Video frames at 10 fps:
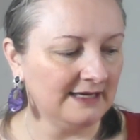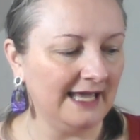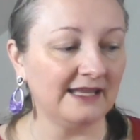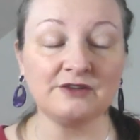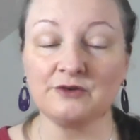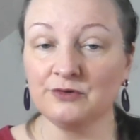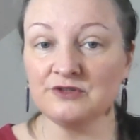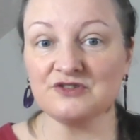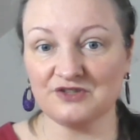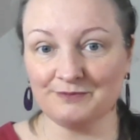And it could
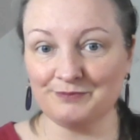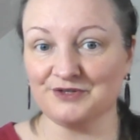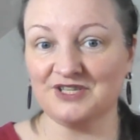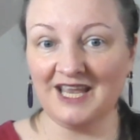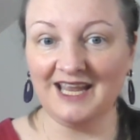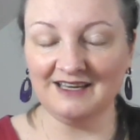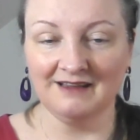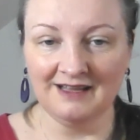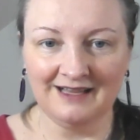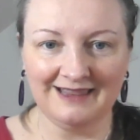
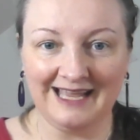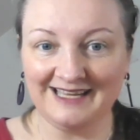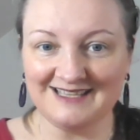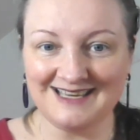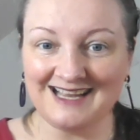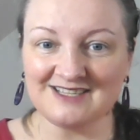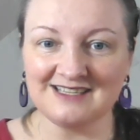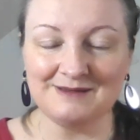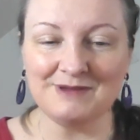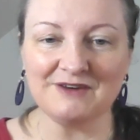pertain like it's
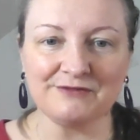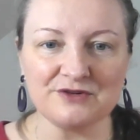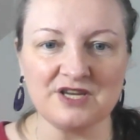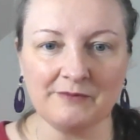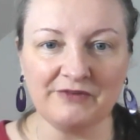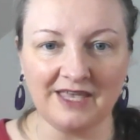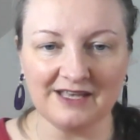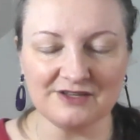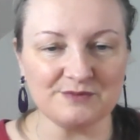actually meant for something else.